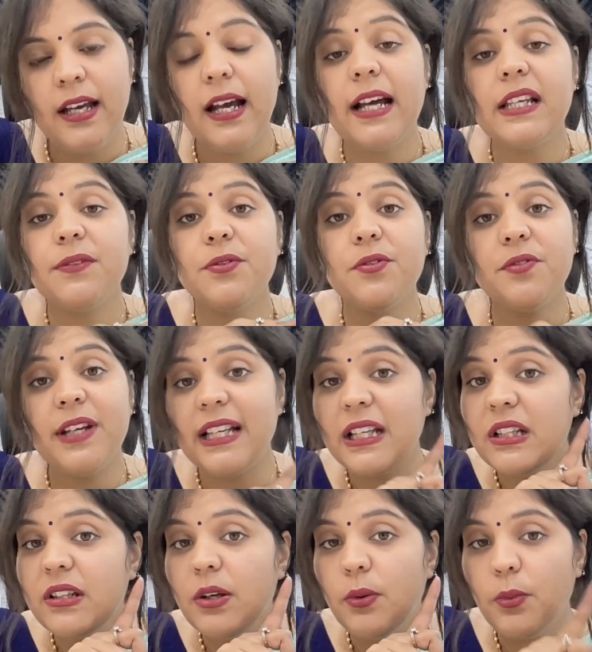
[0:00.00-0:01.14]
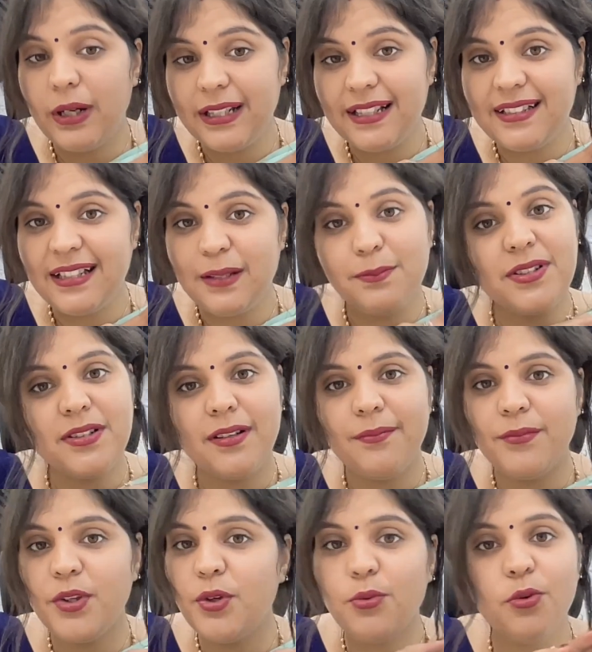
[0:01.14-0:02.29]
And if you fail in one assignment,
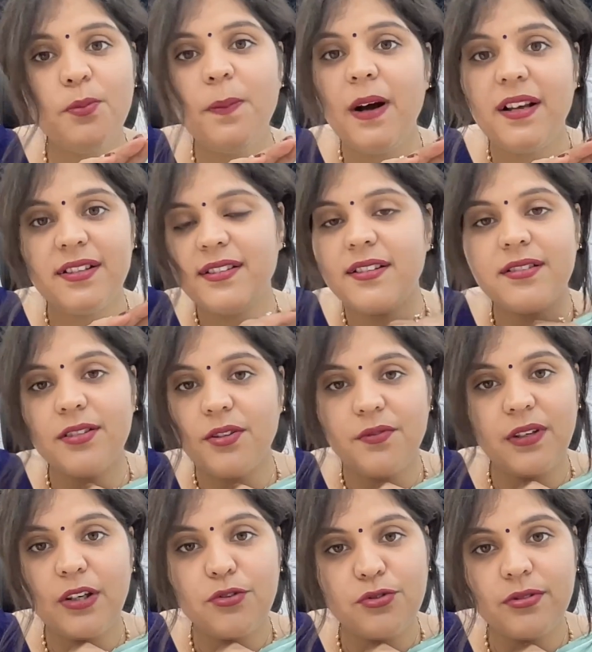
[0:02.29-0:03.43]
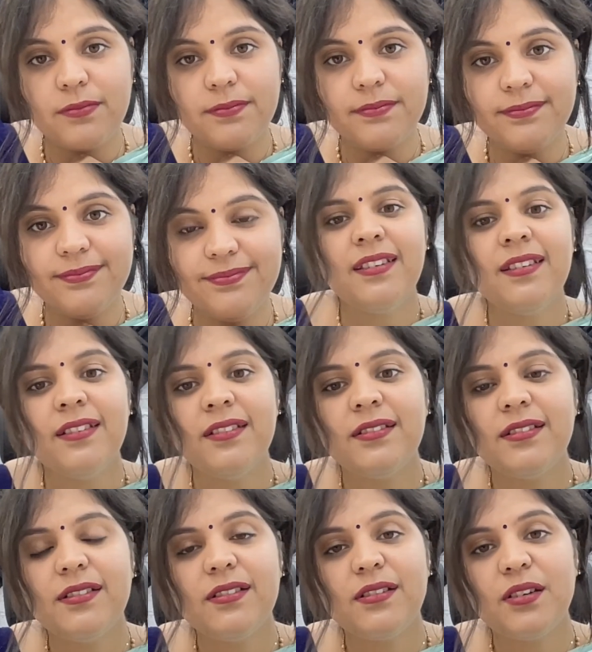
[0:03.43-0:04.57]
you don't pass the certification.
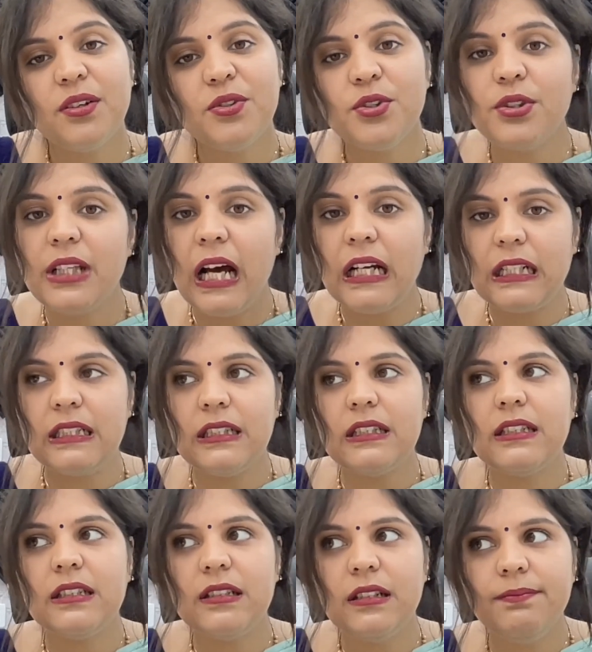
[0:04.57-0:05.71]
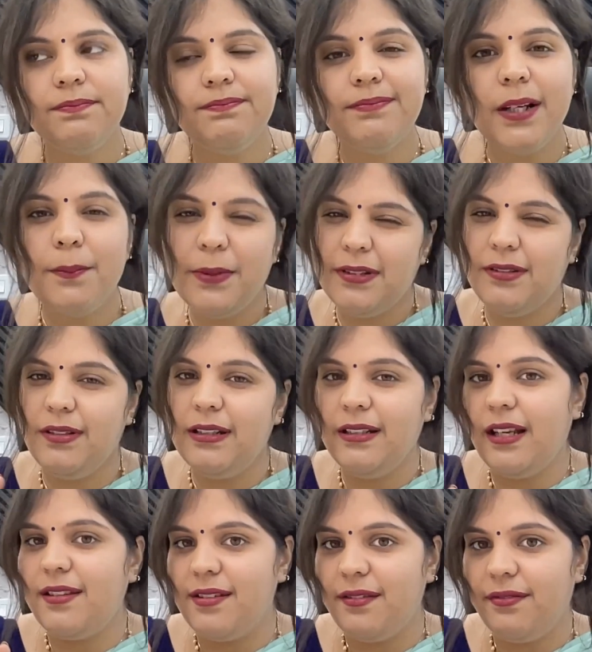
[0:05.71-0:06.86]
So that is a bit
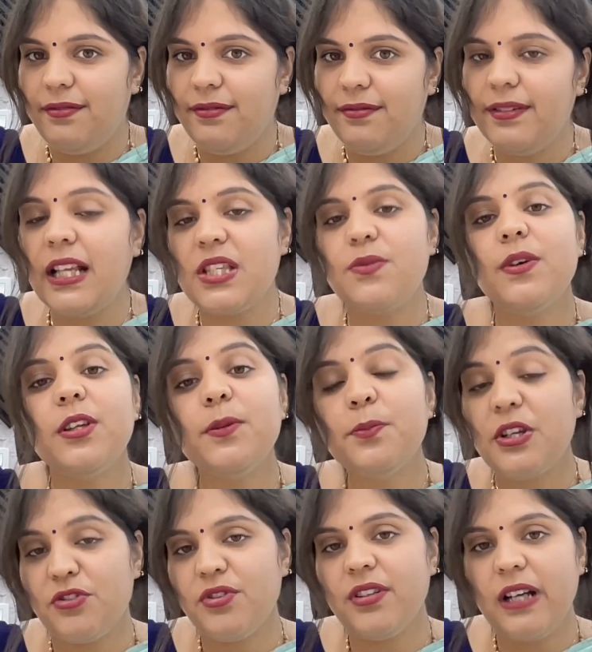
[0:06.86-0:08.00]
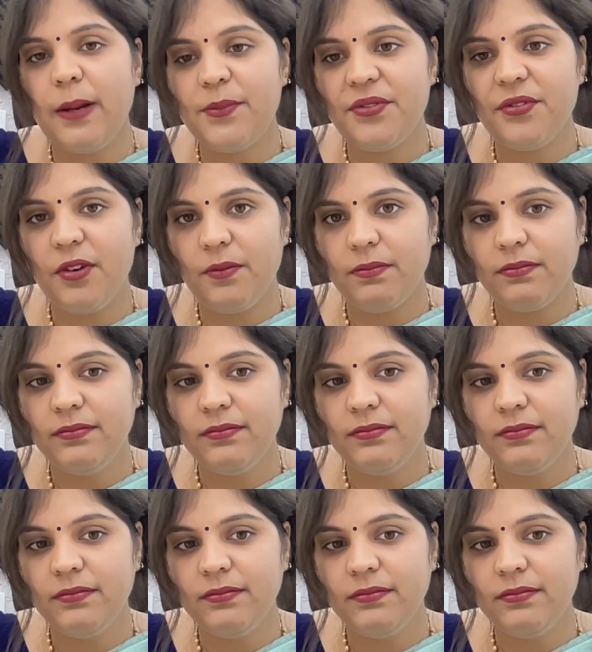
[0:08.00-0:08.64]
intensive. That's where the pressure comes from.